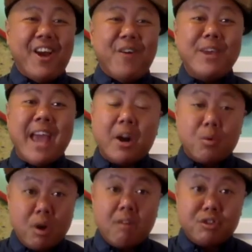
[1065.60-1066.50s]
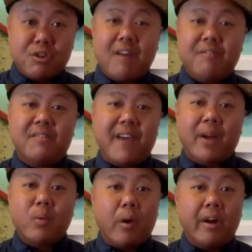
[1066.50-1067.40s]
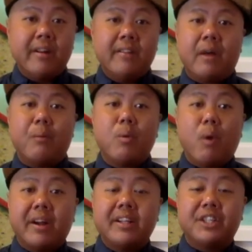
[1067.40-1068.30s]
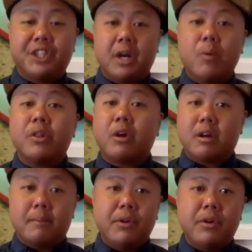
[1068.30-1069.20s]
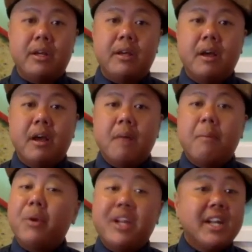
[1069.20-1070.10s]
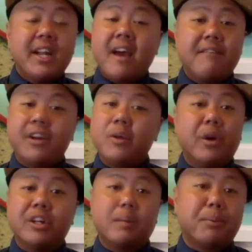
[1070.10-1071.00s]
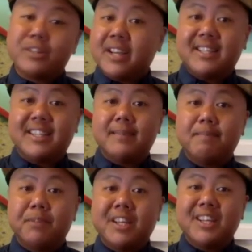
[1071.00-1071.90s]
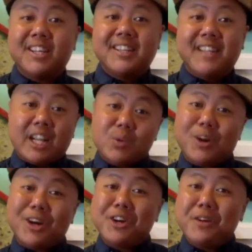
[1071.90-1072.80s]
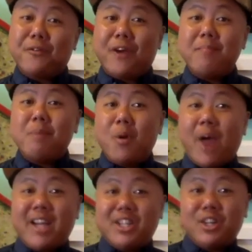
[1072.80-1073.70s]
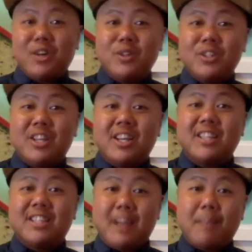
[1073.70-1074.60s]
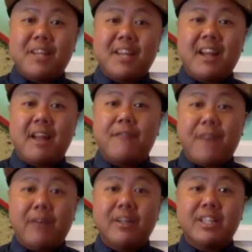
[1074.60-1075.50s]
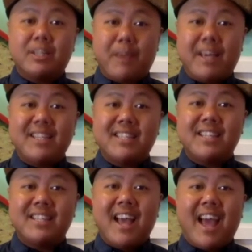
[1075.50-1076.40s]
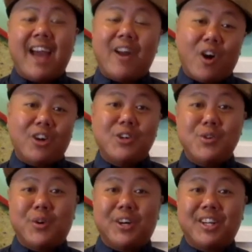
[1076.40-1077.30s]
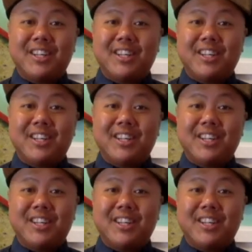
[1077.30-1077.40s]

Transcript: We had a rough draft of Act One that we wanted to share with our community, but we didn't have anywhere to present it. That's when our good friend Mo Angelos stepped in and found us space at Art New York.